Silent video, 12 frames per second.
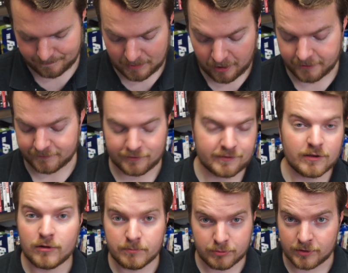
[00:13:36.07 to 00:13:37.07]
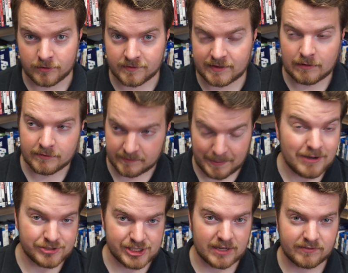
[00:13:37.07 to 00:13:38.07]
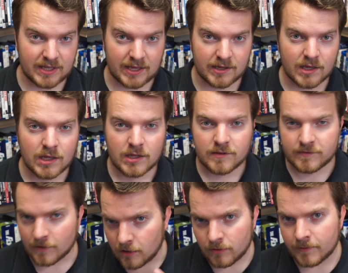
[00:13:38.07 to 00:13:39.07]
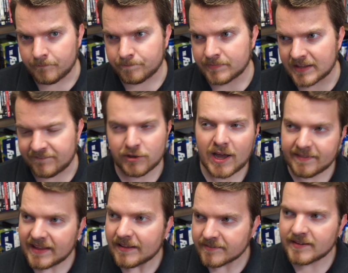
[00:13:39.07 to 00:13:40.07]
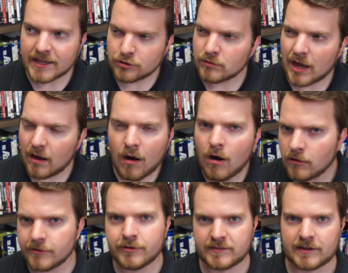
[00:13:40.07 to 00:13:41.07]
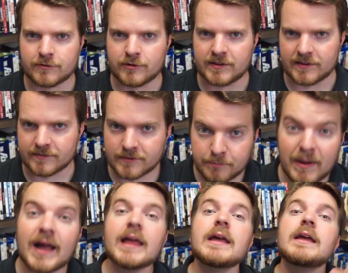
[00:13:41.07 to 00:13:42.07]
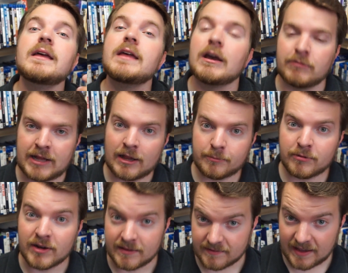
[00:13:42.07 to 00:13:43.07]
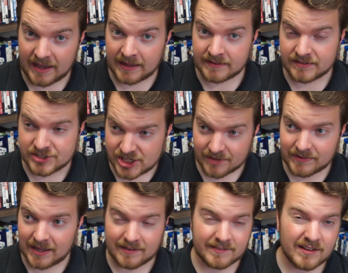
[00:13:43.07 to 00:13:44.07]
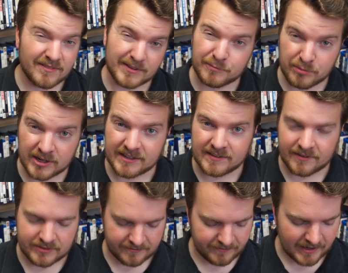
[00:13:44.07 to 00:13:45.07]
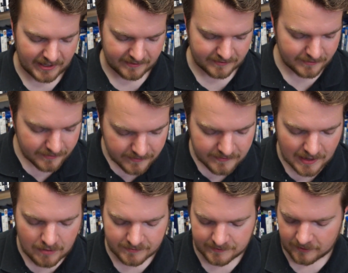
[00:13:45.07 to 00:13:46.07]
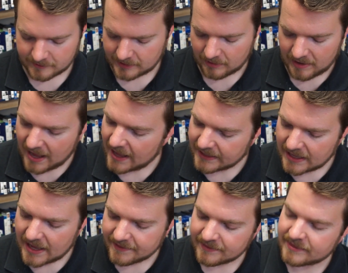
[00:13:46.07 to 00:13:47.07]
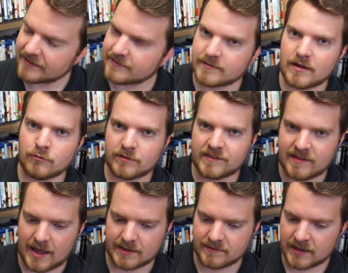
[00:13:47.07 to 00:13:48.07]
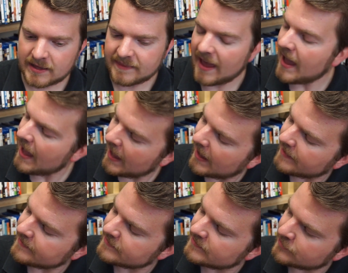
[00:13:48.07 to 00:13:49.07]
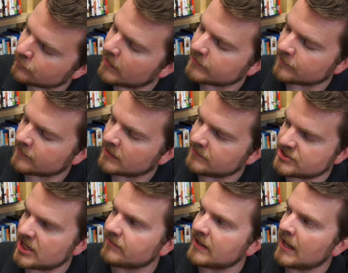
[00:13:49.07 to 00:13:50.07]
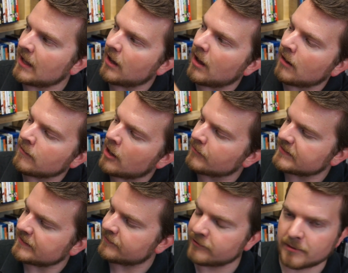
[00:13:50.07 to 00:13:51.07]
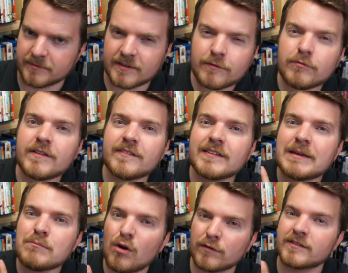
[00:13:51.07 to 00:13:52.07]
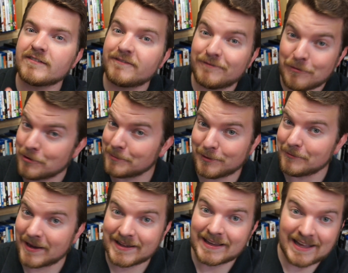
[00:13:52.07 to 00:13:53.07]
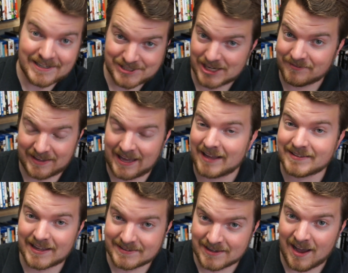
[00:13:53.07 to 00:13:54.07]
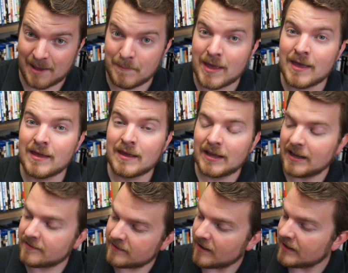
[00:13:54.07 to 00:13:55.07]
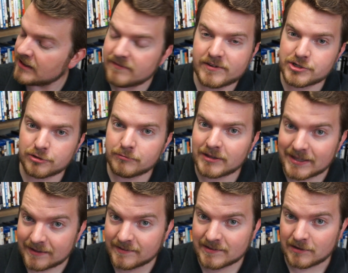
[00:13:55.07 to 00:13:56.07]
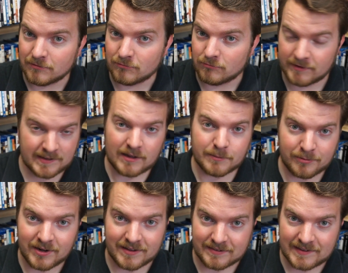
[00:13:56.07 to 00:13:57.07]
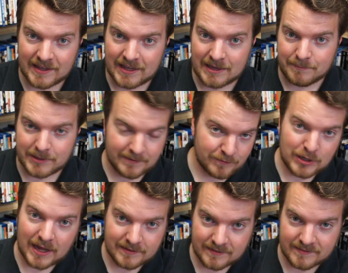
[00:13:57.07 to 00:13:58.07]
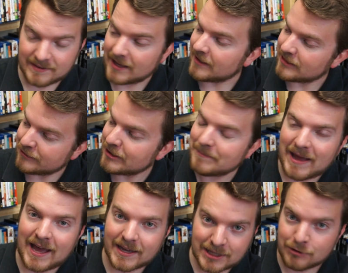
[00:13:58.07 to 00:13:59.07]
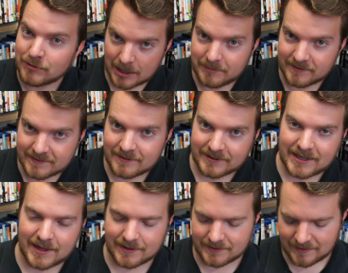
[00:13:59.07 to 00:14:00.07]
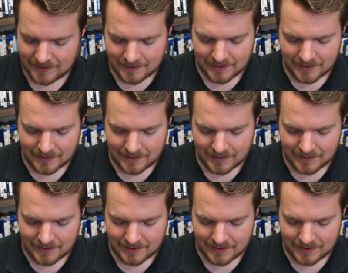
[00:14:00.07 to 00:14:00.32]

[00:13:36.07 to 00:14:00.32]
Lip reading: Oliver Stone produced that was about JFK. So if you got that set, you got all those extra discs, but it went out of print, and JFK itself is pretty tough to find. So this is how it started out. I got this set that had the director's cut of JFK along with these films. This was the most affordable way to get JFK at that time. Its individual release was out of print, but if you got this like 3-pack, you were able to still get it.